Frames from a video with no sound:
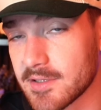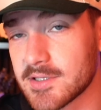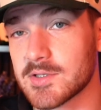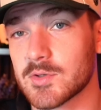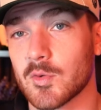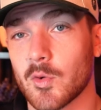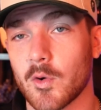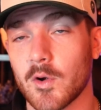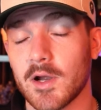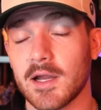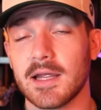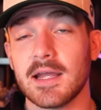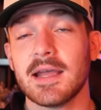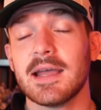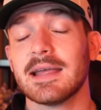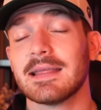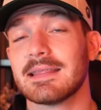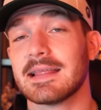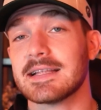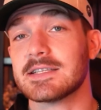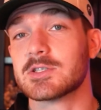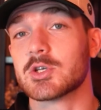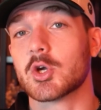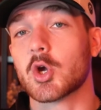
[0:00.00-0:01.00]
the story
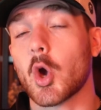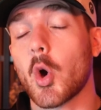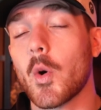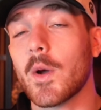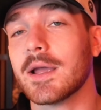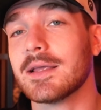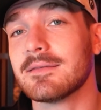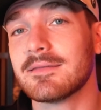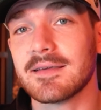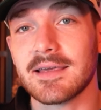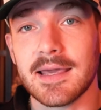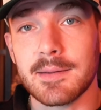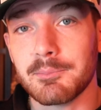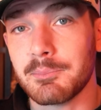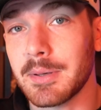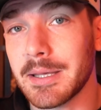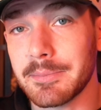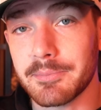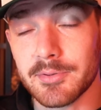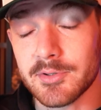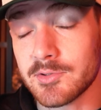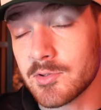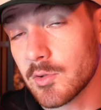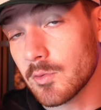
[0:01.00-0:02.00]
that's going to get
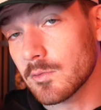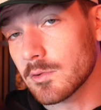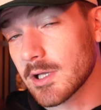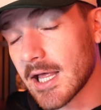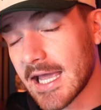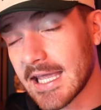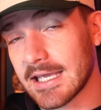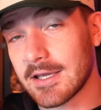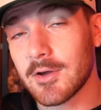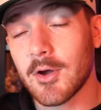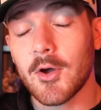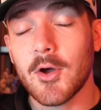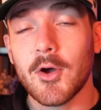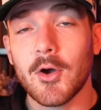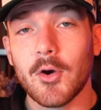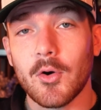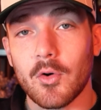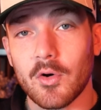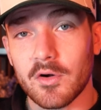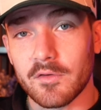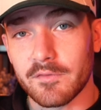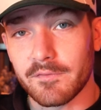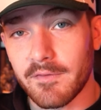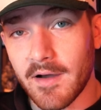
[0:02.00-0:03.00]
people to like
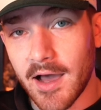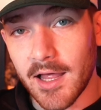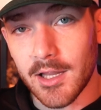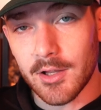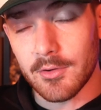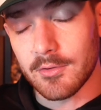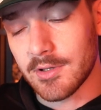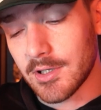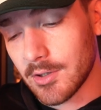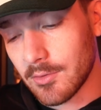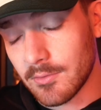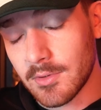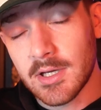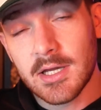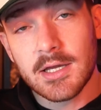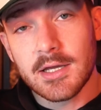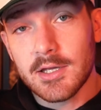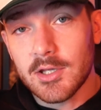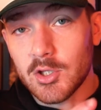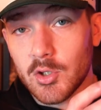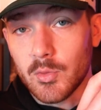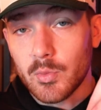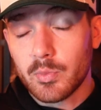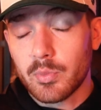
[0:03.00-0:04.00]
or follow you.
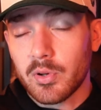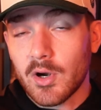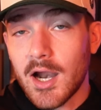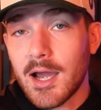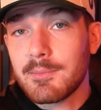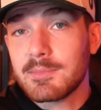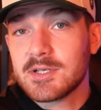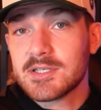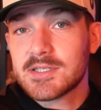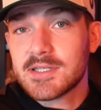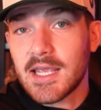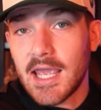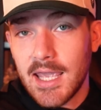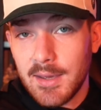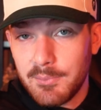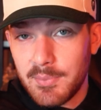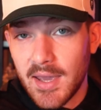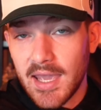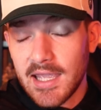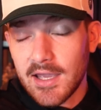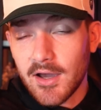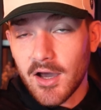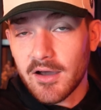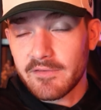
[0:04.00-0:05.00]
You promised a
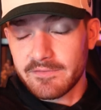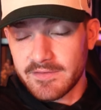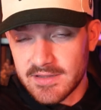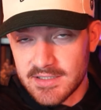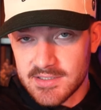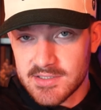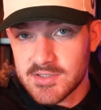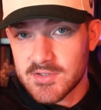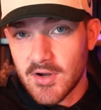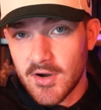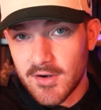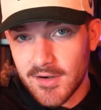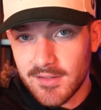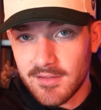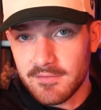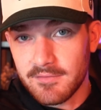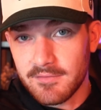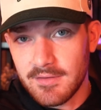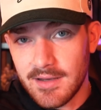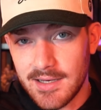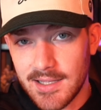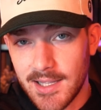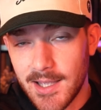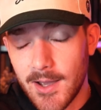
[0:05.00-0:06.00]
payoff at the start of the
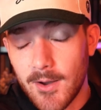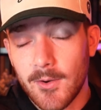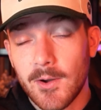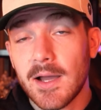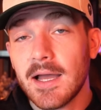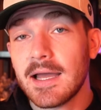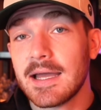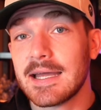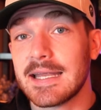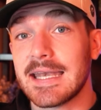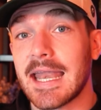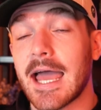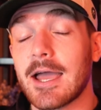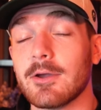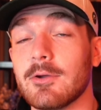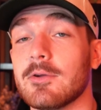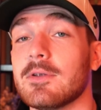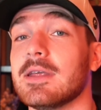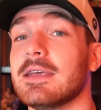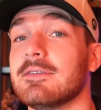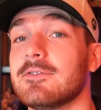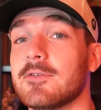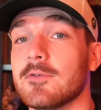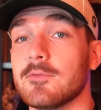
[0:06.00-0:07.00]
video. Now you
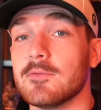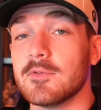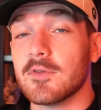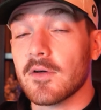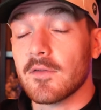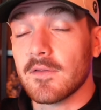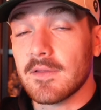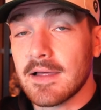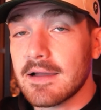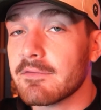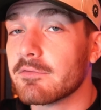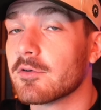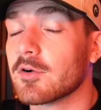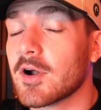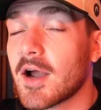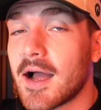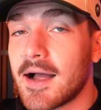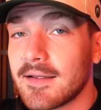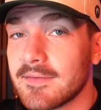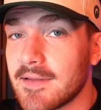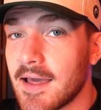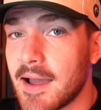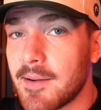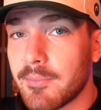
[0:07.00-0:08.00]
need to deliver
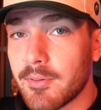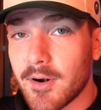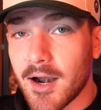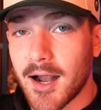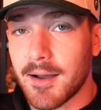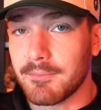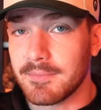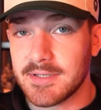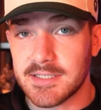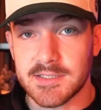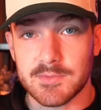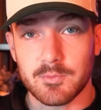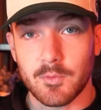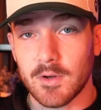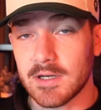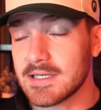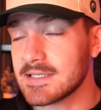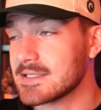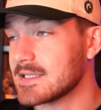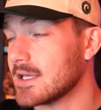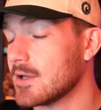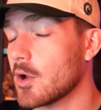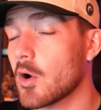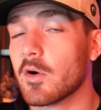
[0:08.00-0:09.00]
on that promise. What
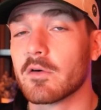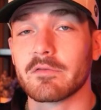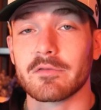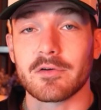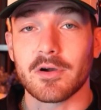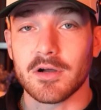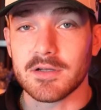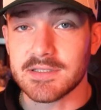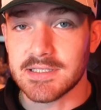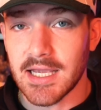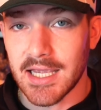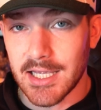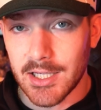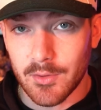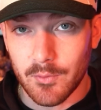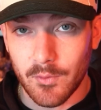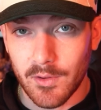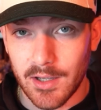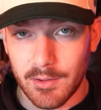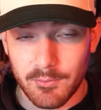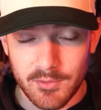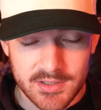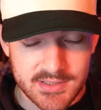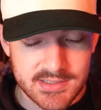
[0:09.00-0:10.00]
is the overall
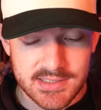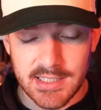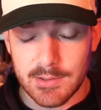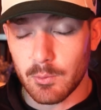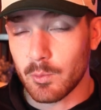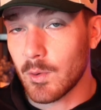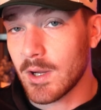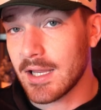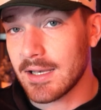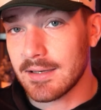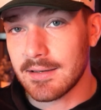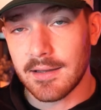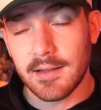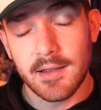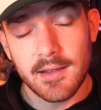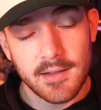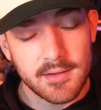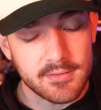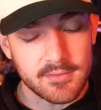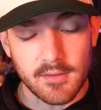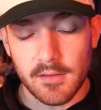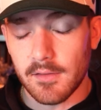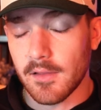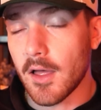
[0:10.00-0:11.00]
takeaway? What is the win,
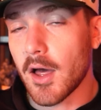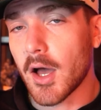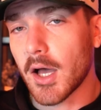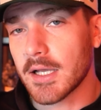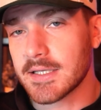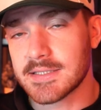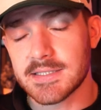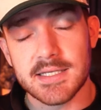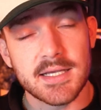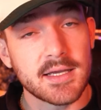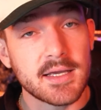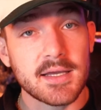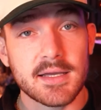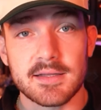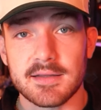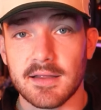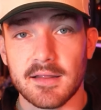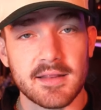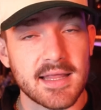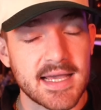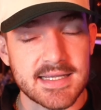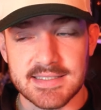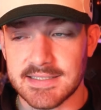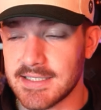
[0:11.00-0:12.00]
the loss, the
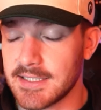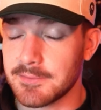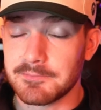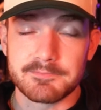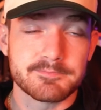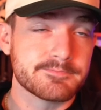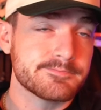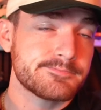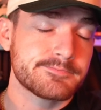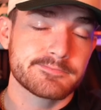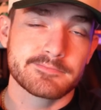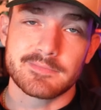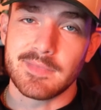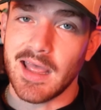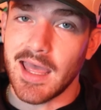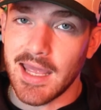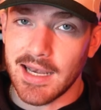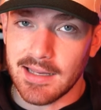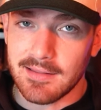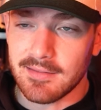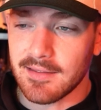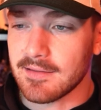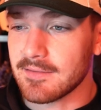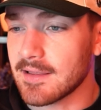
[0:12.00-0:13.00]
lesson,
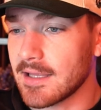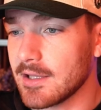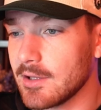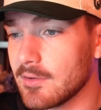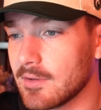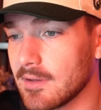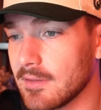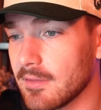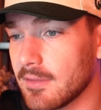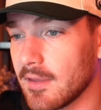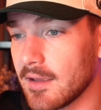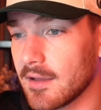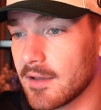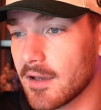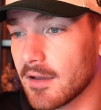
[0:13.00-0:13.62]
anything that you can think